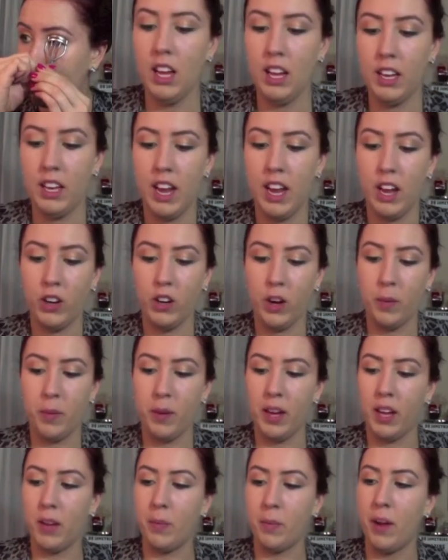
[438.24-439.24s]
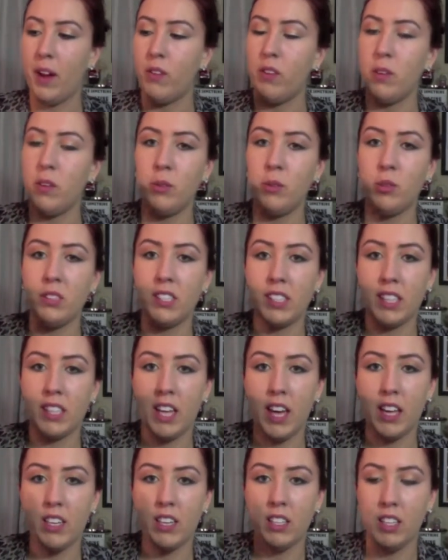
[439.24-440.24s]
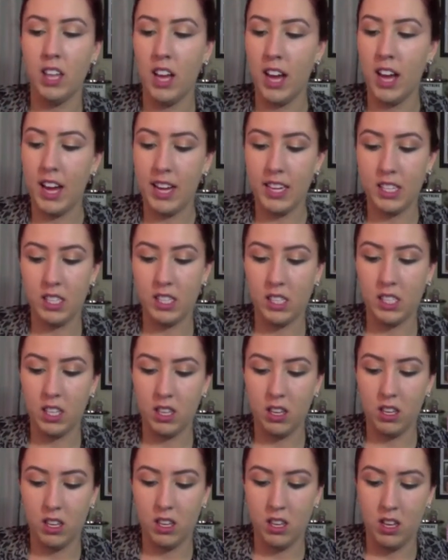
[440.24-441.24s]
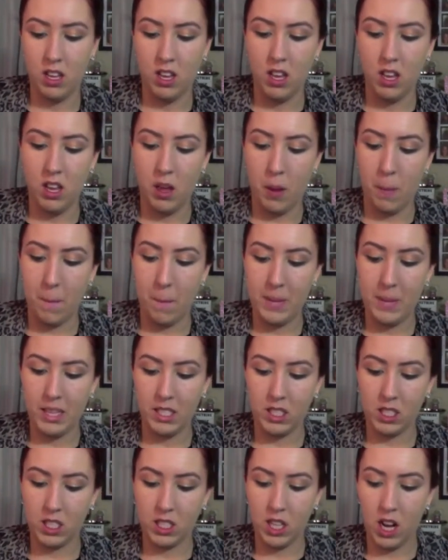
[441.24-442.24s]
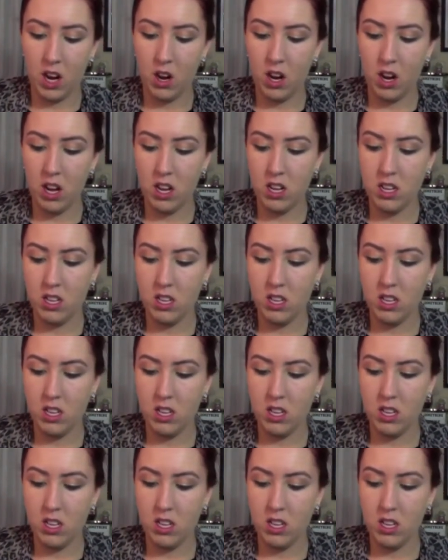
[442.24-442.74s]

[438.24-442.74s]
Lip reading: Now grabbing my Rimmel Scandeleyes mascara,